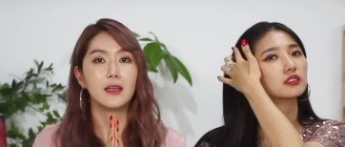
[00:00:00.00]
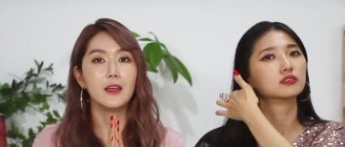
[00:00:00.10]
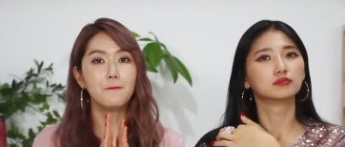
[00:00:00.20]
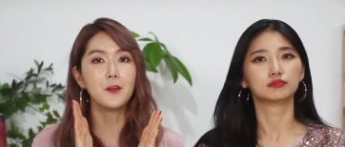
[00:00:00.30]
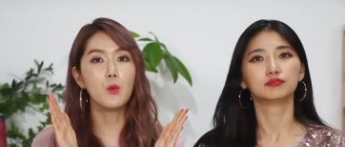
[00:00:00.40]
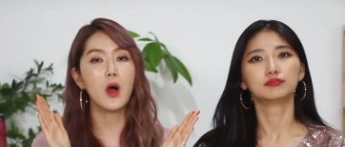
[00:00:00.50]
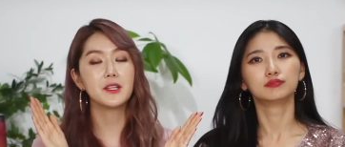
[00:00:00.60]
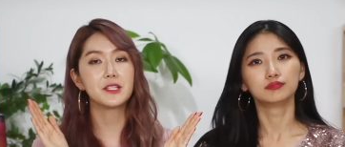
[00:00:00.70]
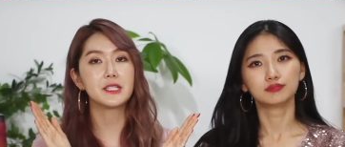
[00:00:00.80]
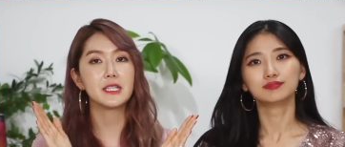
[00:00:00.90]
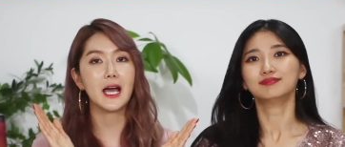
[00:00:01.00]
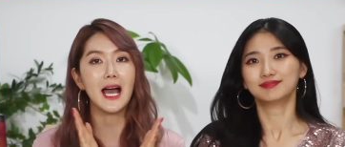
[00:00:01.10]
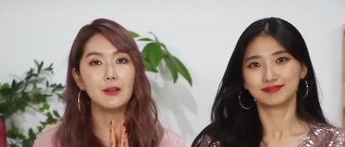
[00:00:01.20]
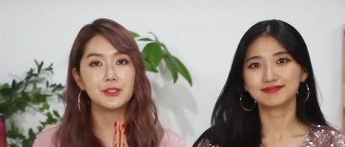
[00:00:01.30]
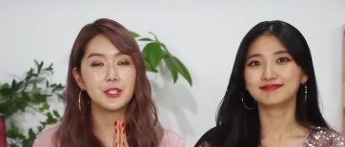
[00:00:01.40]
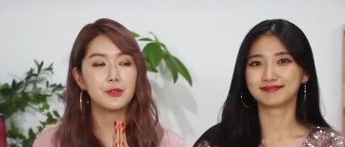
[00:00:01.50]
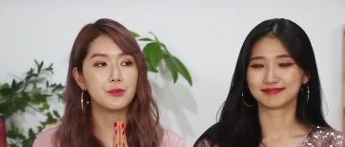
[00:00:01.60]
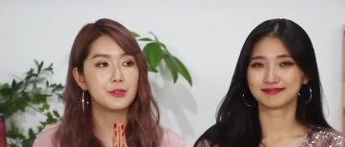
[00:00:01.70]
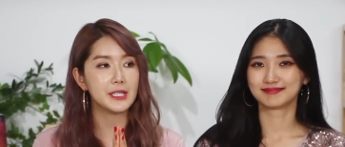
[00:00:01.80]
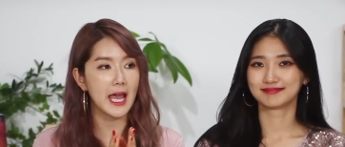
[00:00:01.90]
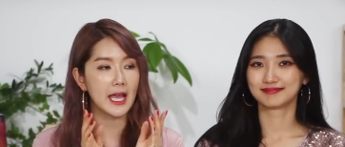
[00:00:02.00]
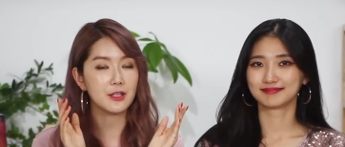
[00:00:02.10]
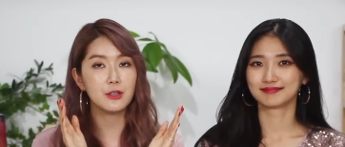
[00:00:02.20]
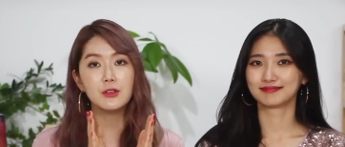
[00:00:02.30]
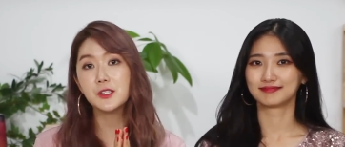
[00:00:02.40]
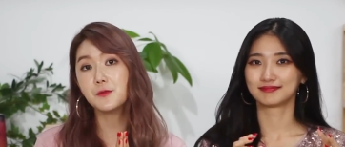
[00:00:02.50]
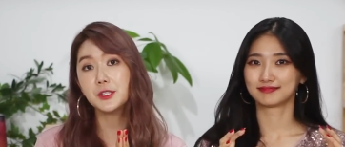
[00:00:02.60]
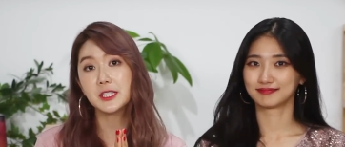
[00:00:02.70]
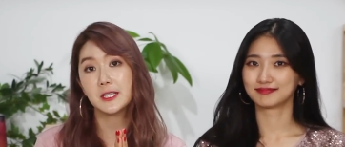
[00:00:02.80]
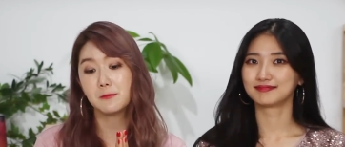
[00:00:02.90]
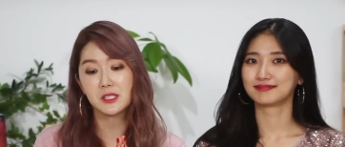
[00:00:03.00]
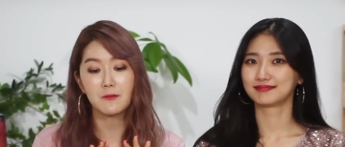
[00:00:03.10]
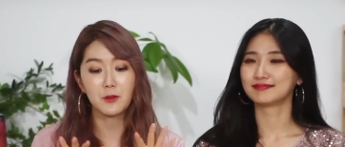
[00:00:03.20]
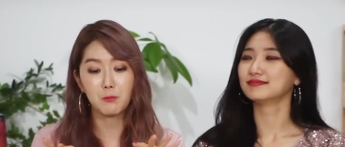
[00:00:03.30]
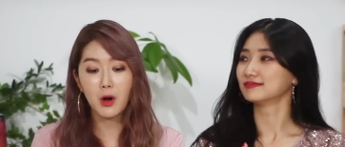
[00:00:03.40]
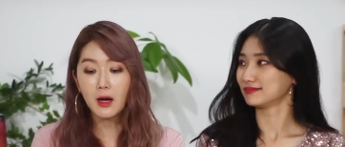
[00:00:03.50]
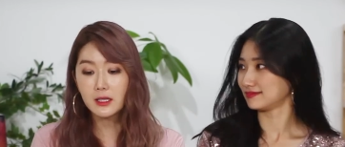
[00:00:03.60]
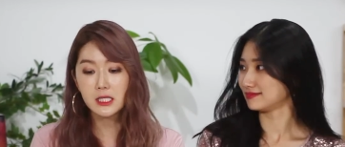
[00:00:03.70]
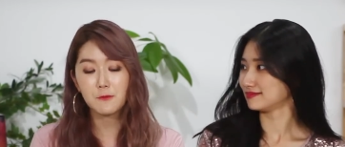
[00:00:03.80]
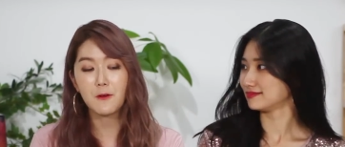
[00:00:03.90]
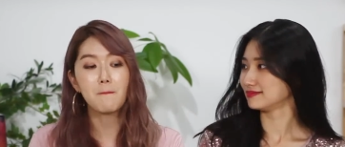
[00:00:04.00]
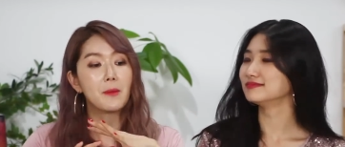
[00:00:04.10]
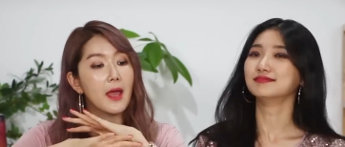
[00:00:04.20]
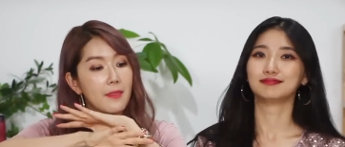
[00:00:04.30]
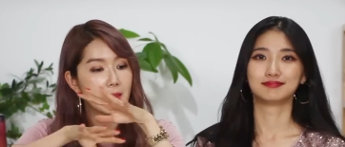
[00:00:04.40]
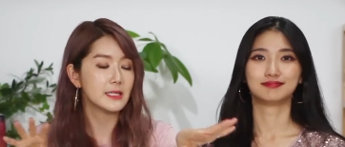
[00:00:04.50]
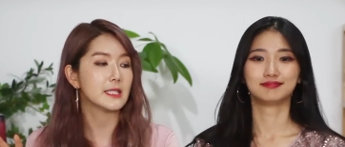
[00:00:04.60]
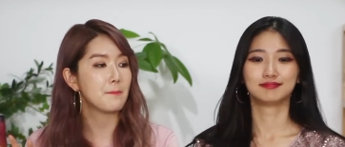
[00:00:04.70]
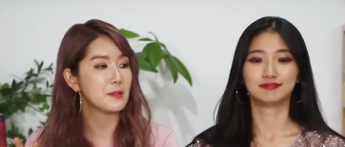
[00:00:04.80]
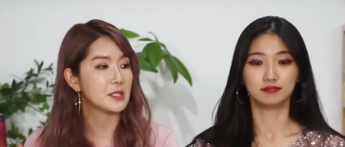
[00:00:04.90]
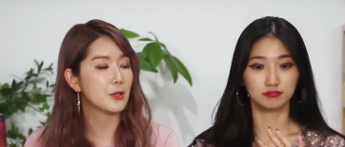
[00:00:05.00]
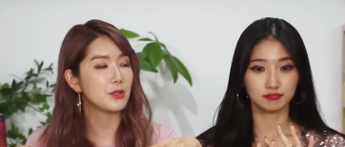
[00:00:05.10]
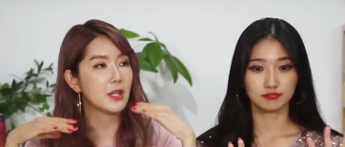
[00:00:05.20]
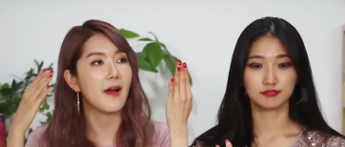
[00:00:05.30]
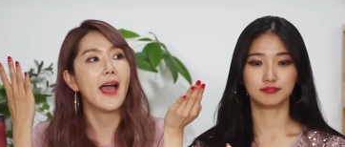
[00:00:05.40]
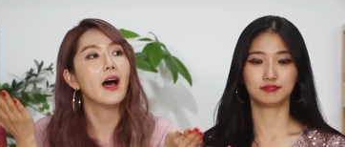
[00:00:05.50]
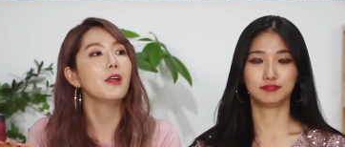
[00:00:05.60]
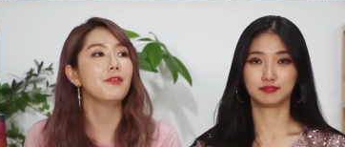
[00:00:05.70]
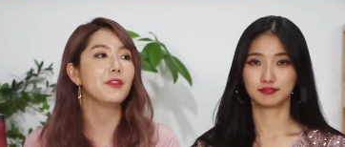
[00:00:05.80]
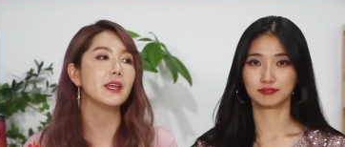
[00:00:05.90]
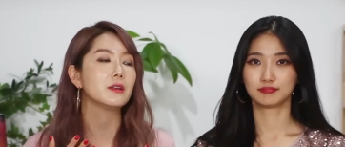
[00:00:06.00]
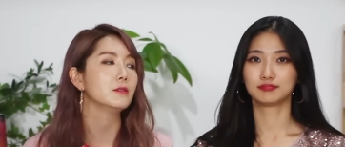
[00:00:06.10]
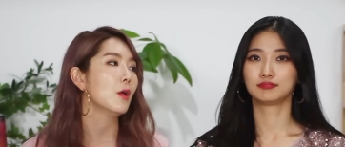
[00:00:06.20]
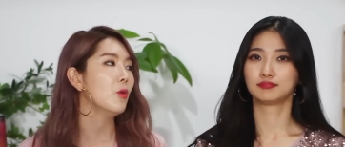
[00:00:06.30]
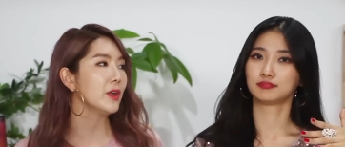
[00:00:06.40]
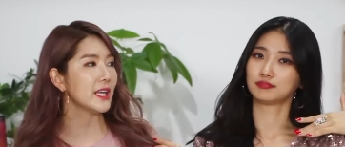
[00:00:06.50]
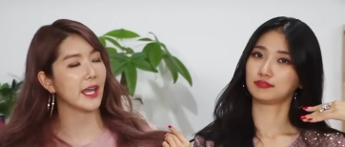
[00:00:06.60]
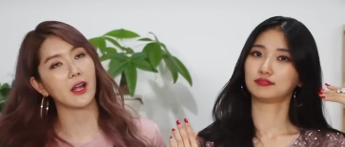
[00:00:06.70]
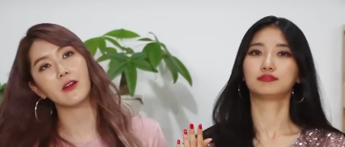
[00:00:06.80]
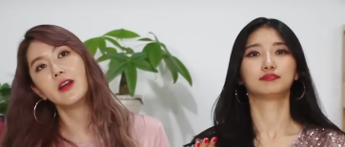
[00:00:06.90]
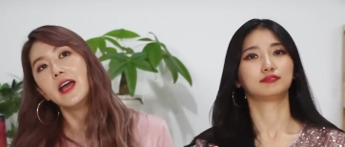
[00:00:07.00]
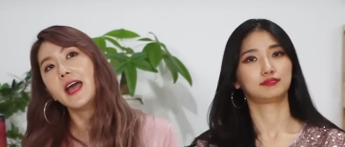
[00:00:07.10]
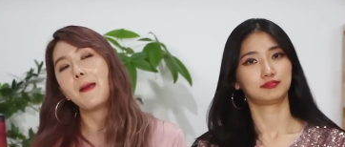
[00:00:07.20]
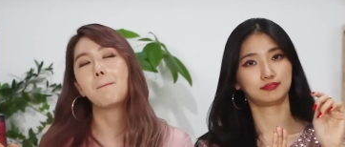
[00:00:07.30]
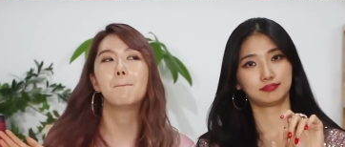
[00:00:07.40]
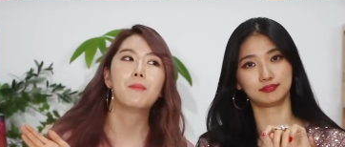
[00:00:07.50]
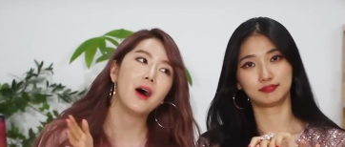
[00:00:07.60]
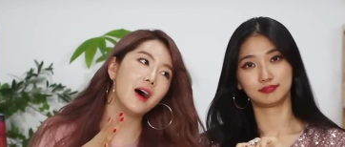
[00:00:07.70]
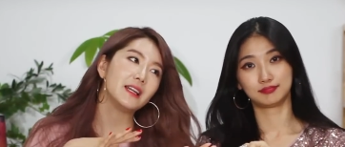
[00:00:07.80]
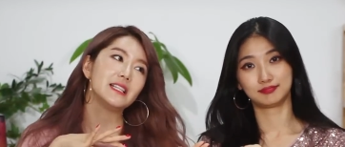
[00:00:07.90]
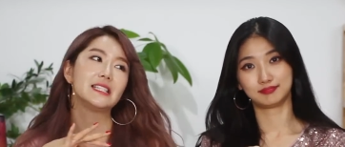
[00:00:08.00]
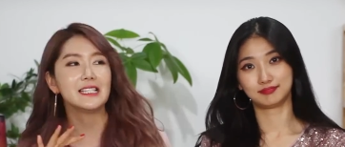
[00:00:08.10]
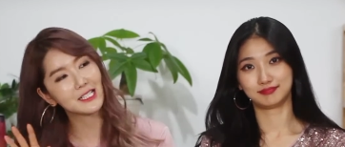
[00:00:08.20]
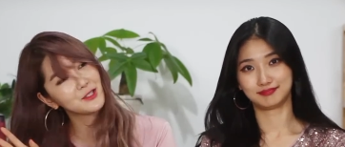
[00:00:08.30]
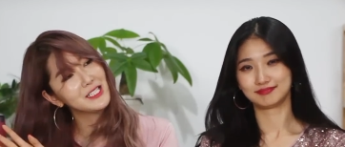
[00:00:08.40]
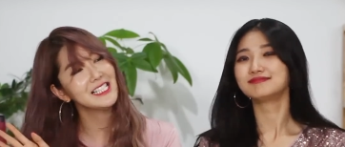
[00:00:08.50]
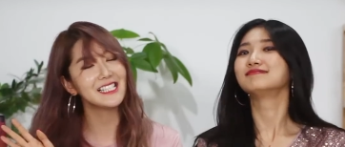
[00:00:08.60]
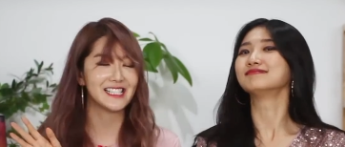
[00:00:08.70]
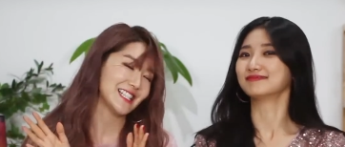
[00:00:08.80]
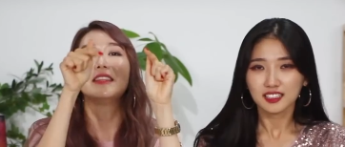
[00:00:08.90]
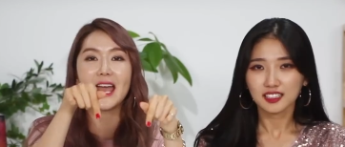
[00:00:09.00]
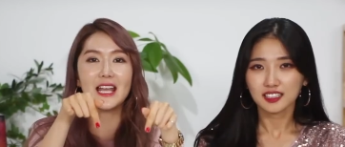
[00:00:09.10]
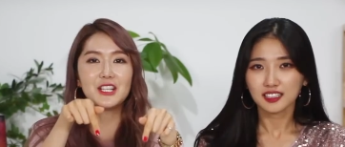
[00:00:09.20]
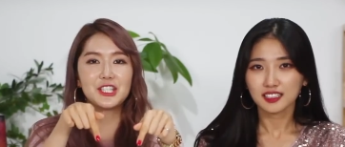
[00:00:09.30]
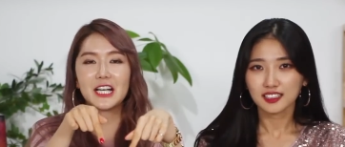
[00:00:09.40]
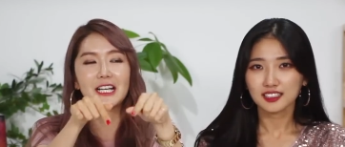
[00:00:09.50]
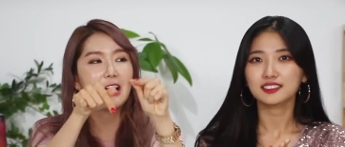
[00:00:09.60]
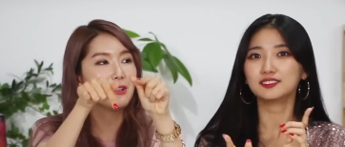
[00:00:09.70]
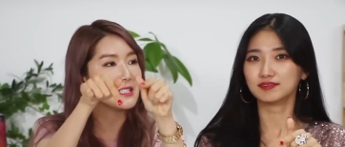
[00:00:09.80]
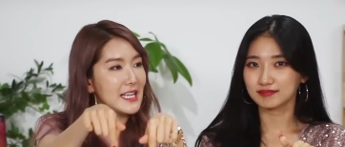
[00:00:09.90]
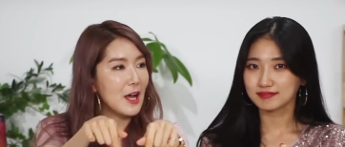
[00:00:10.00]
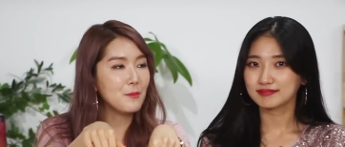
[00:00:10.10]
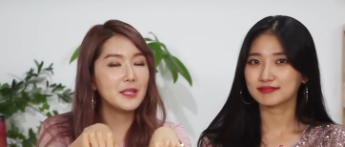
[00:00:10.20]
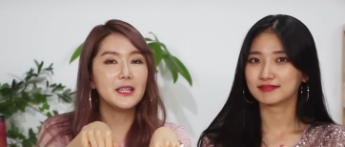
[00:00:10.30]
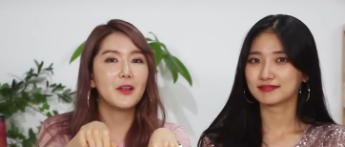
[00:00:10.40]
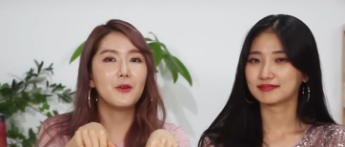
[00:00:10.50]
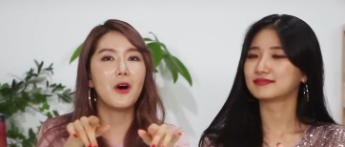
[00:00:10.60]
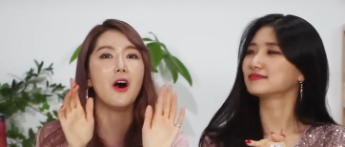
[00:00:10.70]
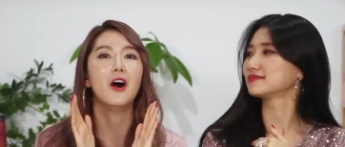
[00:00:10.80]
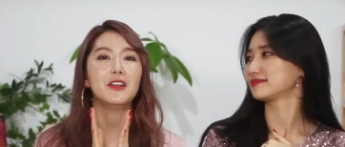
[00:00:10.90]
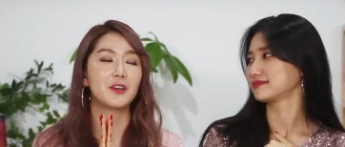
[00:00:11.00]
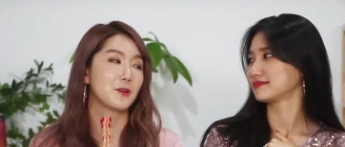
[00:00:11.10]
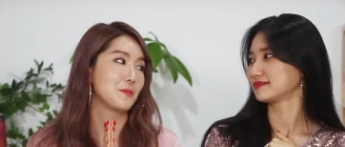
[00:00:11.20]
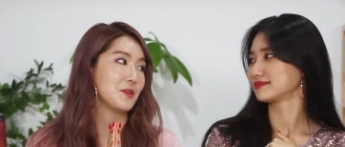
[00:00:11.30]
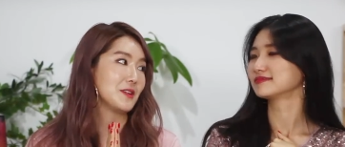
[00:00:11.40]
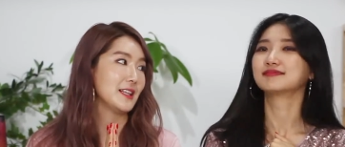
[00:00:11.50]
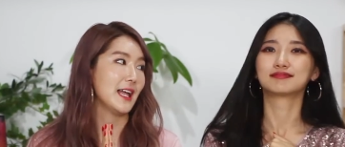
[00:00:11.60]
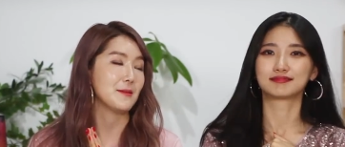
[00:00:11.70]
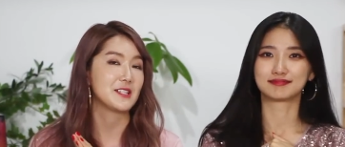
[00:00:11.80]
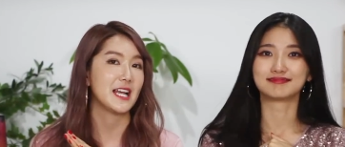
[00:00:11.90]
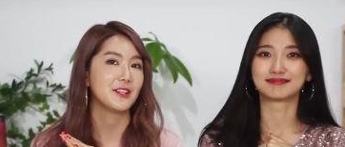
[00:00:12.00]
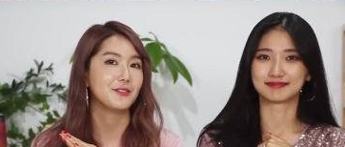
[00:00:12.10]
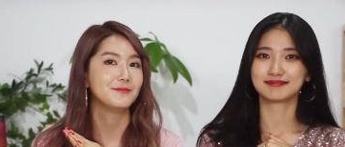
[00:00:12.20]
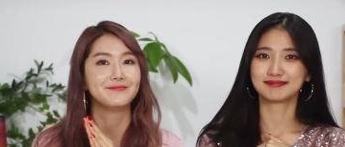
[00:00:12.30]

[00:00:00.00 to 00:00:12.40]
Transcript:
Speaker 1: If you want to see the how-tos and useful tips of the products from this episode, mm-hmm. the healthy glowing hair and body secrets, mm-hmm. then check out down below on our Beauty Lab channel.